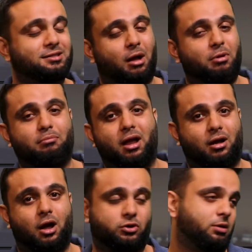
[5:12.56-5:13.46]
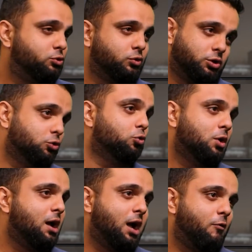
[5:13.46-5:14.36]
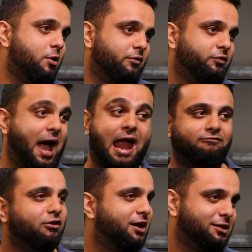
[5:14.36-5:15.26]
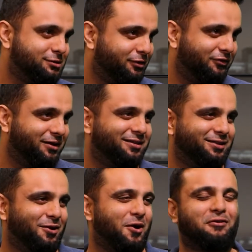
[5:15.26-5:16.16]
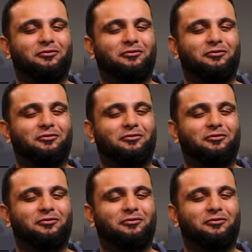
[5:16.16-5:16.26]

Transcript: is coming back. Haroon, I'm sure you are one of the advocates of the longer